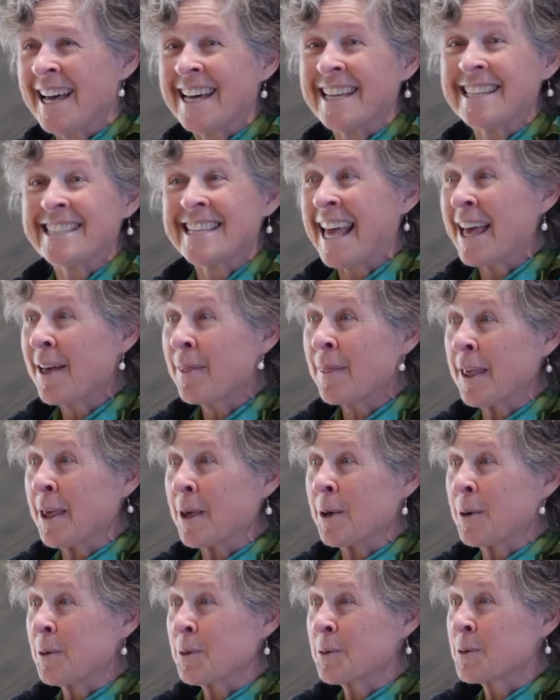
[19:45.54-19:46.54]
down the
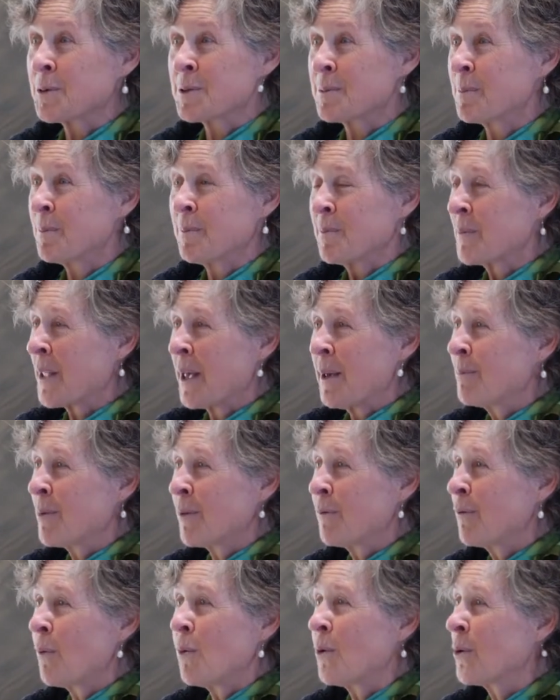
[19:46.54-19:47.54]
hills
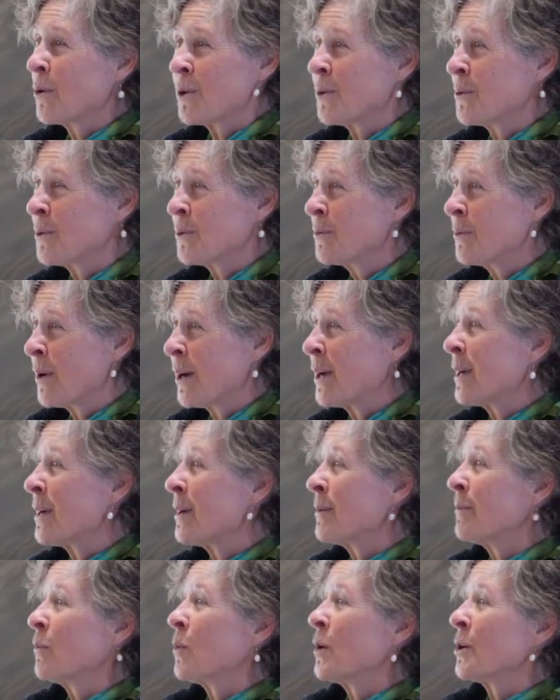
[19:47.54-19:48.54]
before you
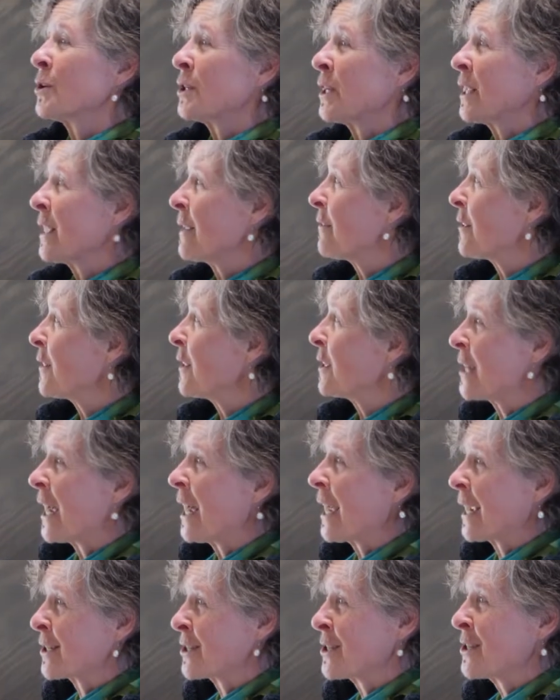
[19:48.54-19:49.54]
want to leave in the
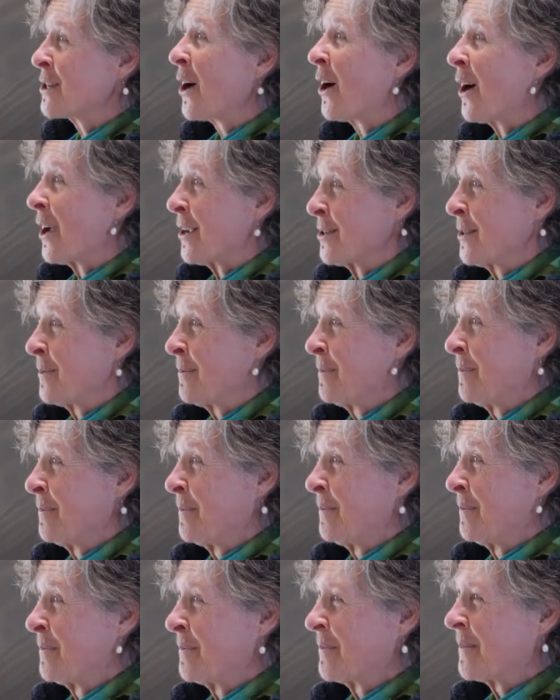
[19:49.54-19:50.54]
dark tonight.
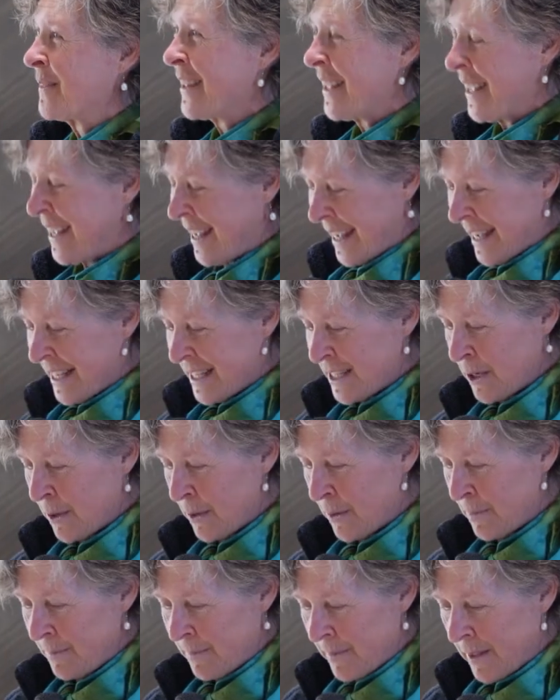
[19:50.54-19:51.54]

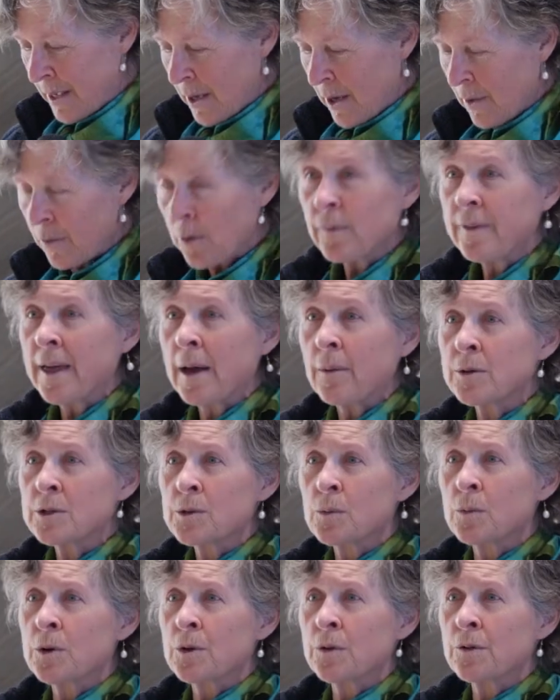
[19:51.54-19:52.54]
So I thought that was
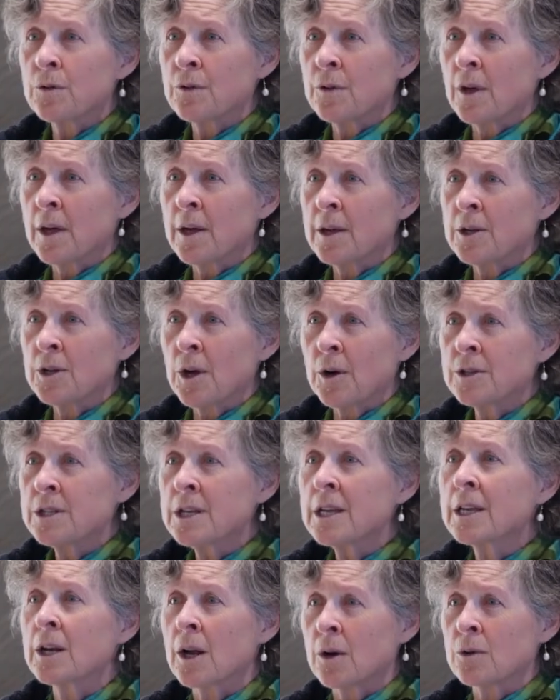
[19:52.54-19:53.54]
worth
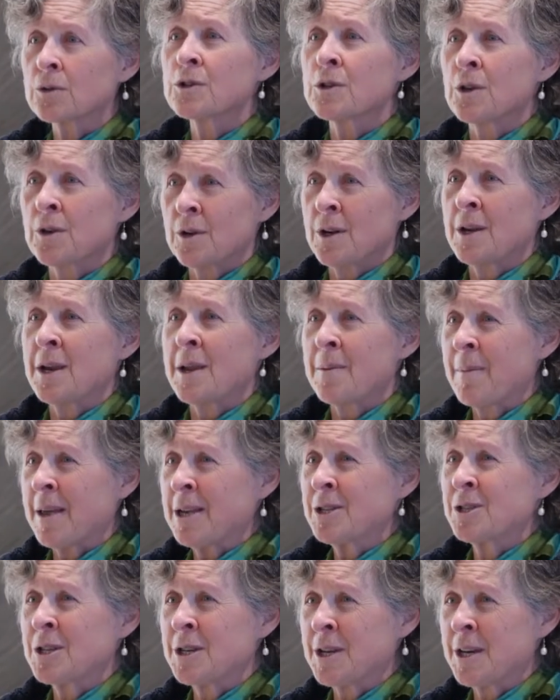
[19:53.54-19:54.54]
noting, and I'll certainly
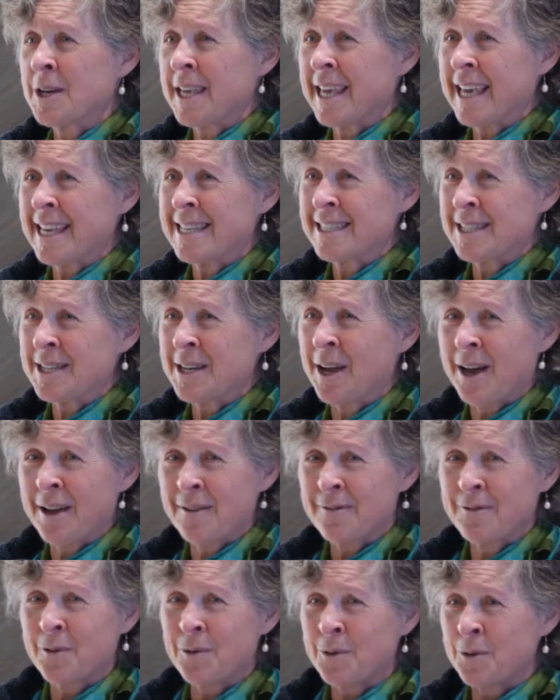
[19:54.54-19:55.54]
mention it again tonight
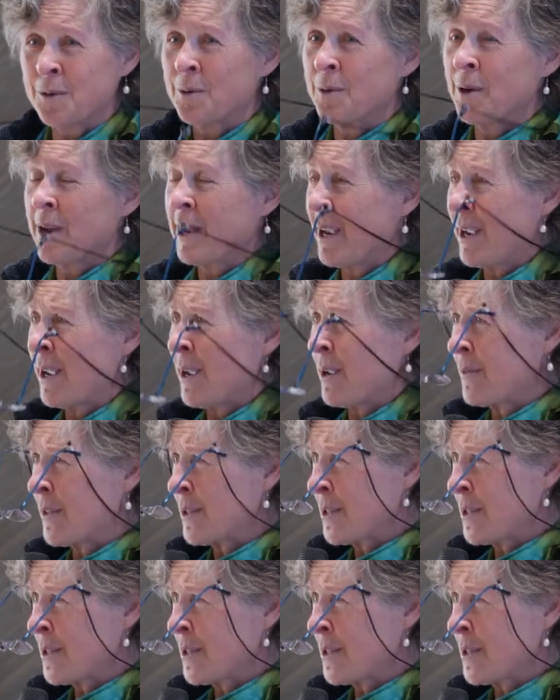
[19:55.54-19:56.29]
for the